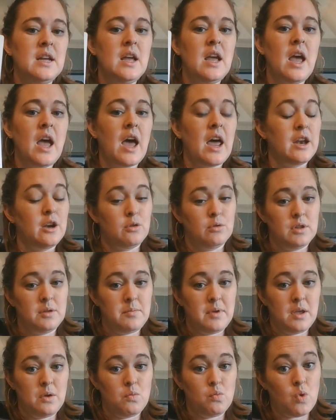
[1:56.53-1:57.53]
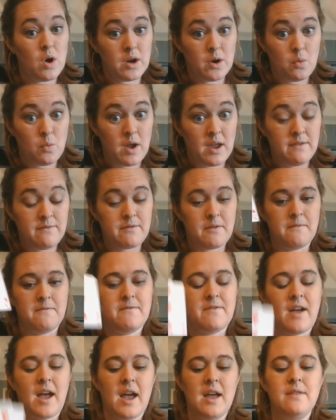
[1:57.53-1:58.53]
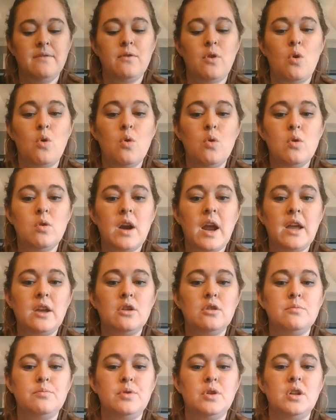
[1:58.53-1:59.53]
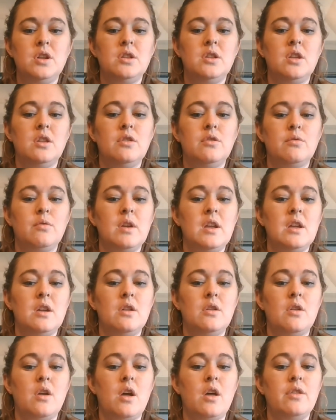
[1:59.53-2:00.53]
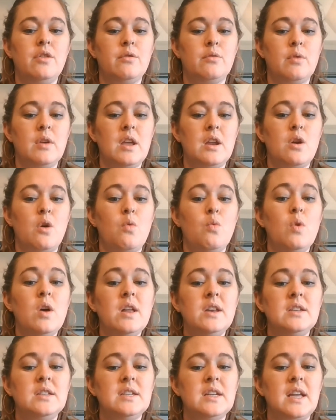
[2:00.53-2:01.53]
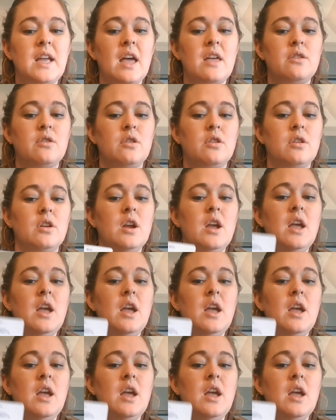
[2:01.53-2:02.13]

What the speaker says: I'd only be 1 away from 5. Or I could put a 3 and a 1 together